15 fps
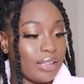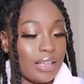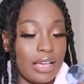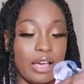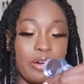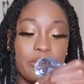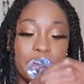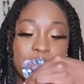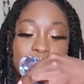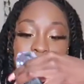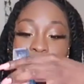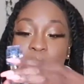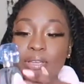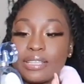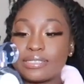How
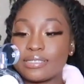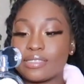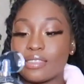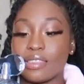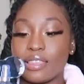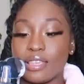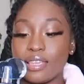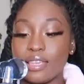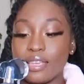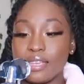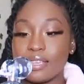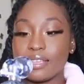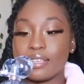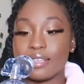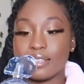cute is
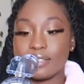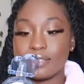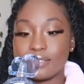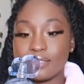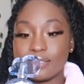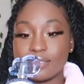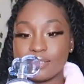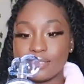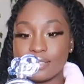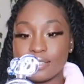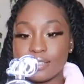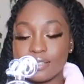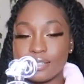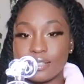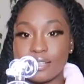this?
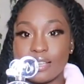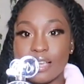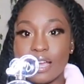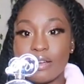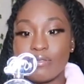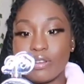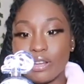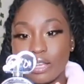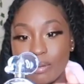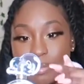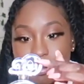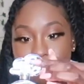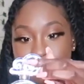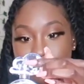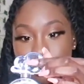I already got
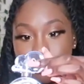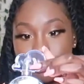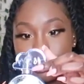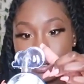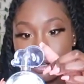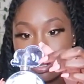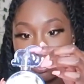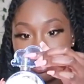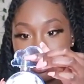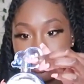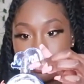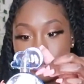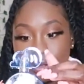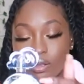my fingerprint on it.